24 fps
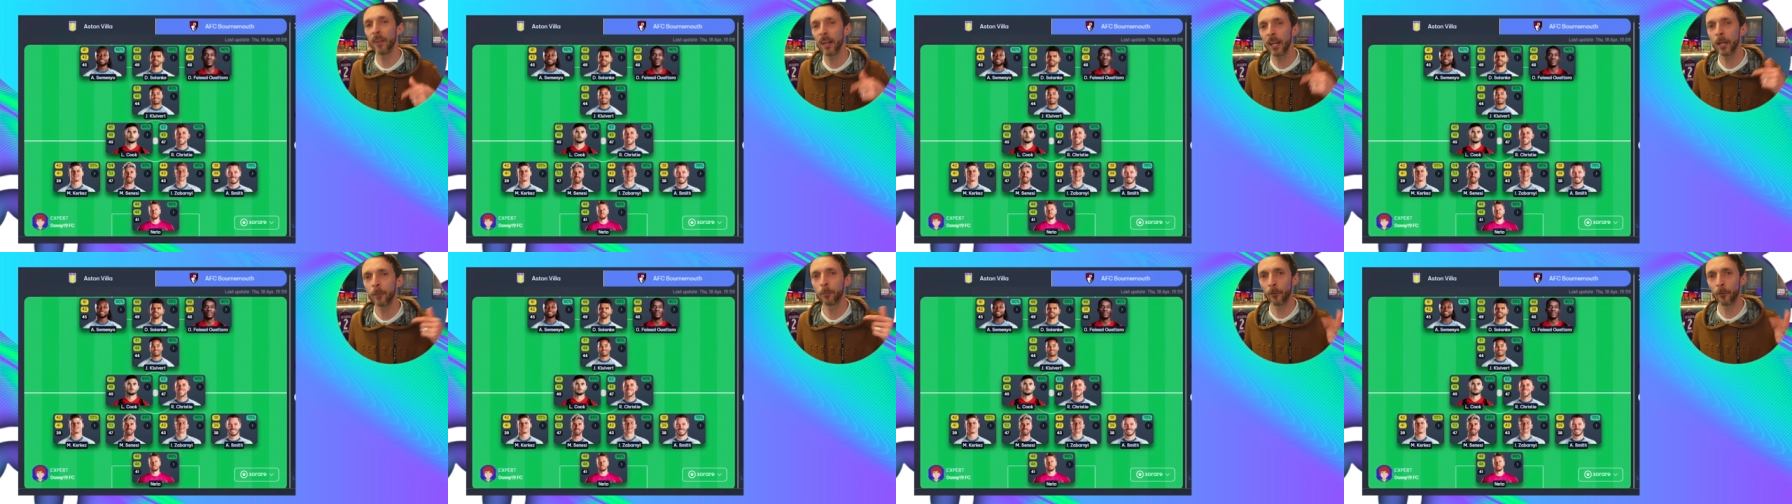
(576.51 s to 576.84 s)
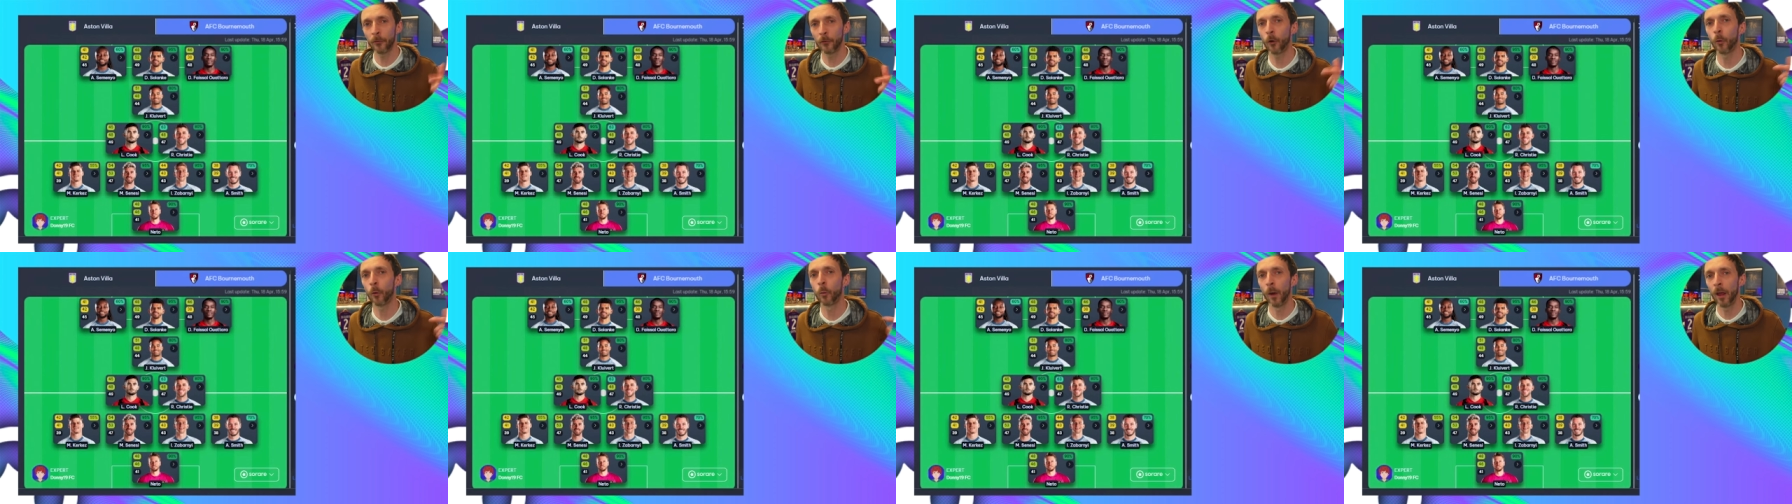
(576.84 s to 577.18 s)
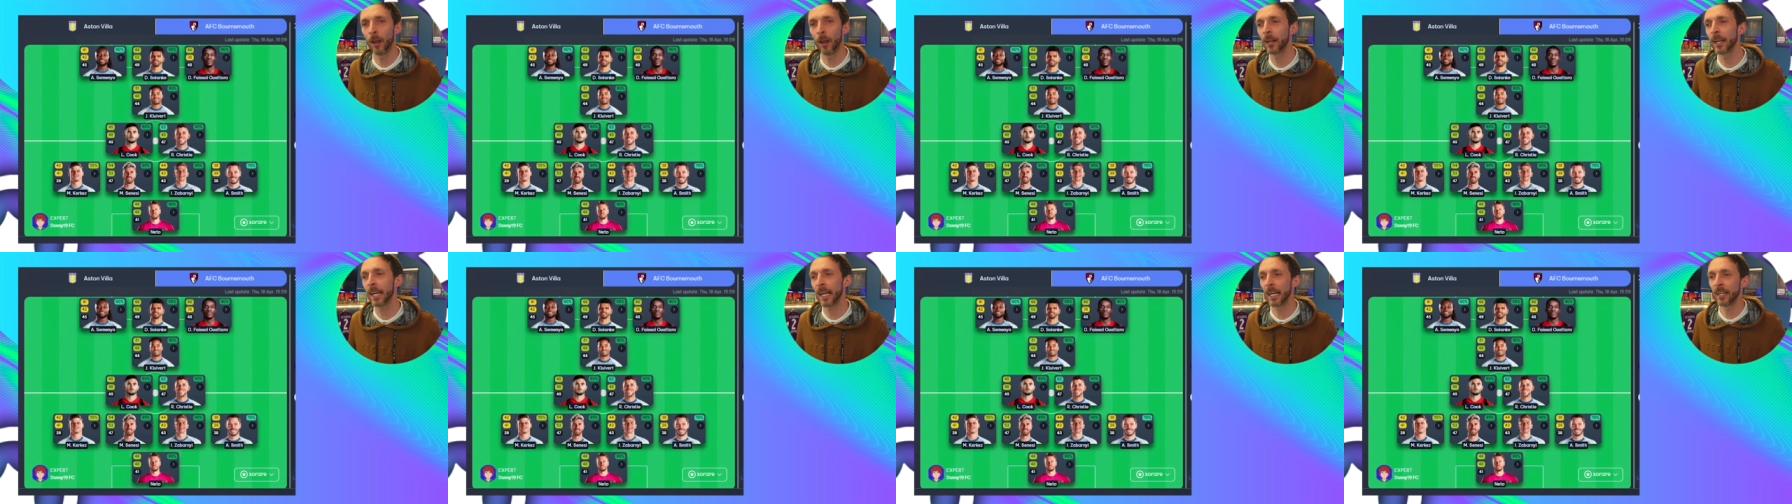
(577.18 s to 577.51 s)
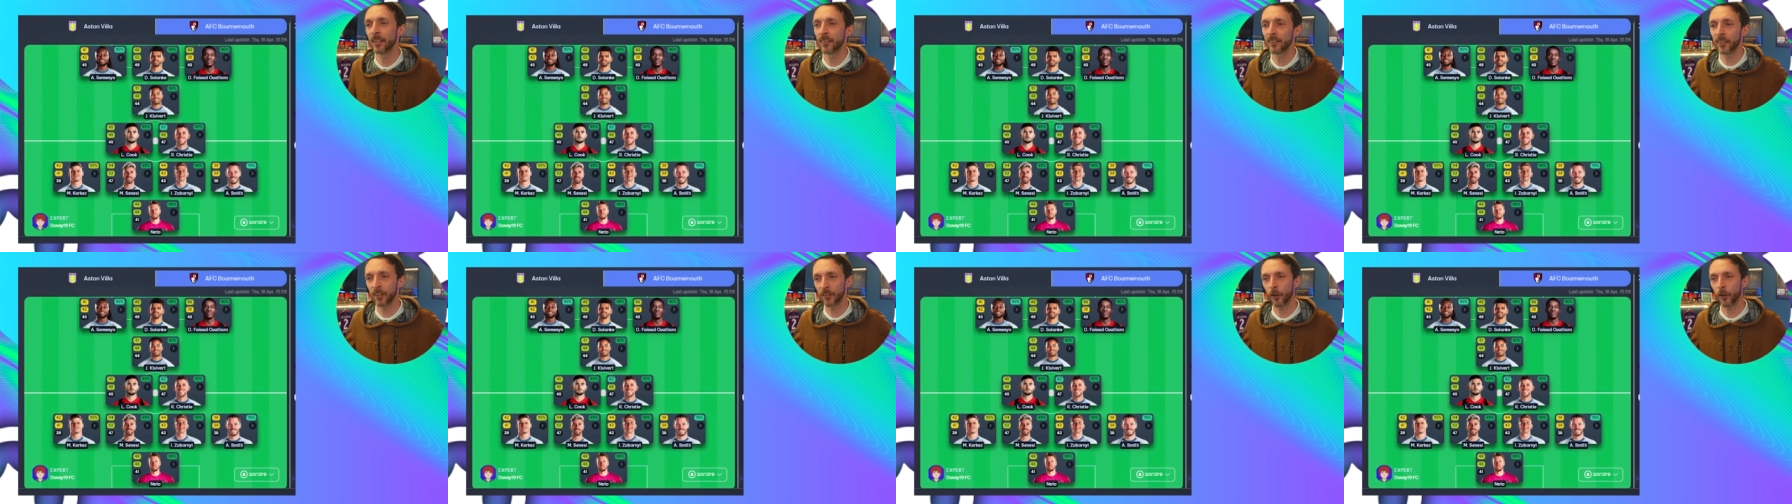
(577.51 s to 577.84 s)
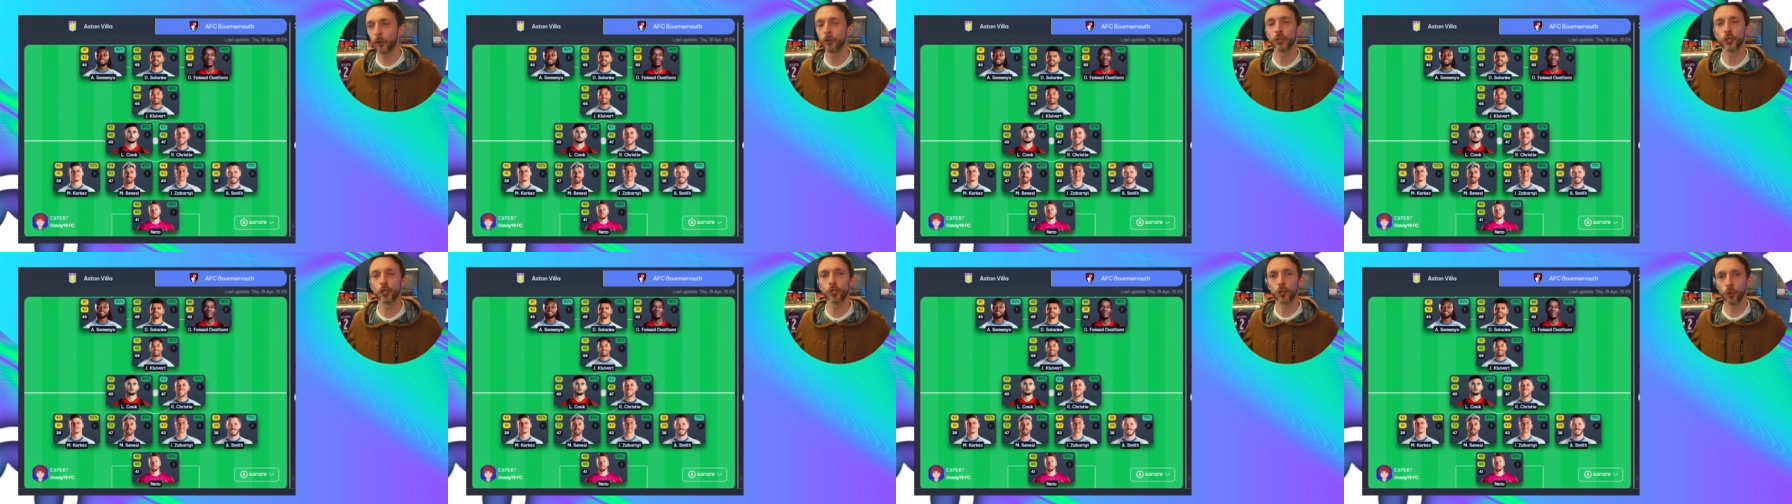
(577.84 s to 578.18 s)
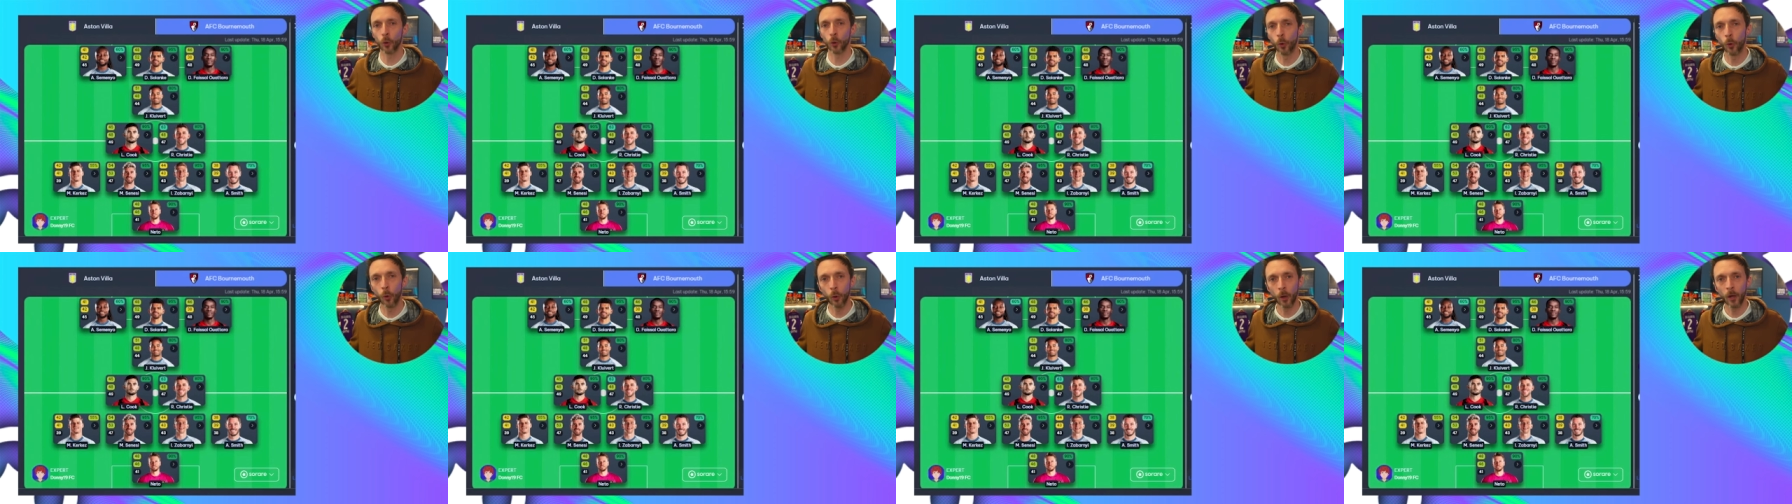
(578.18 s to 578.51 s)
they can perform well against, it does
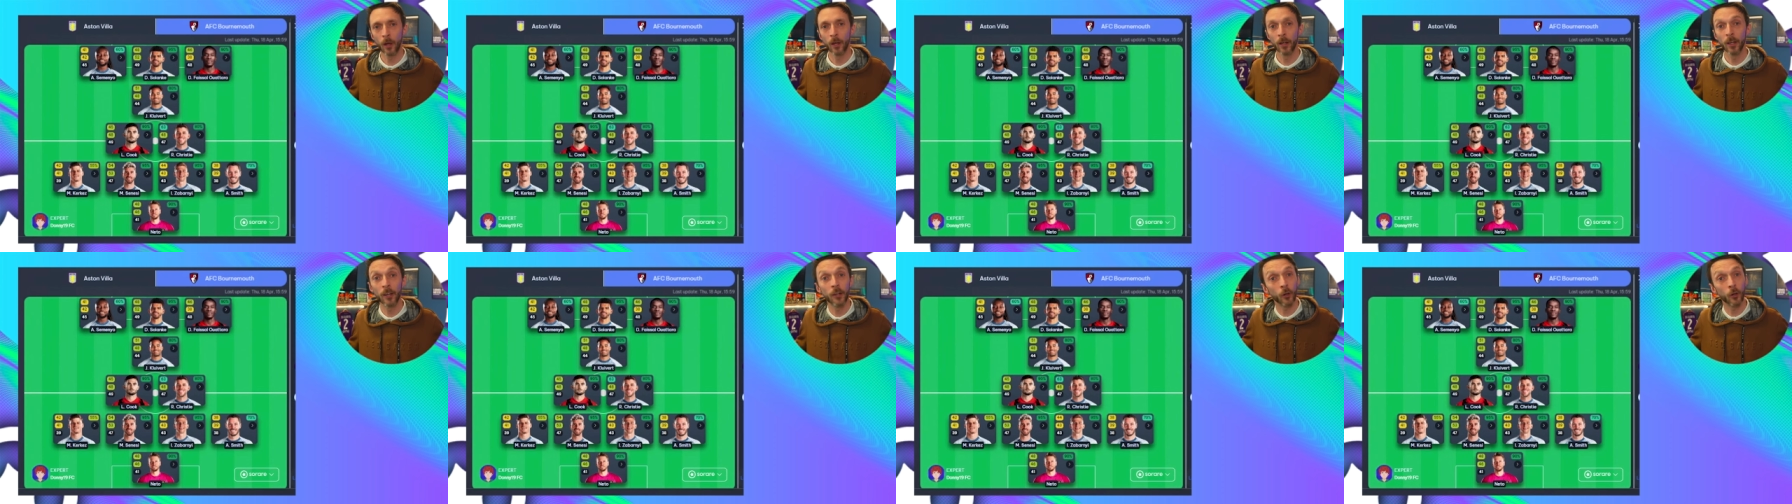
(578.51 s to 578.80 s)
show,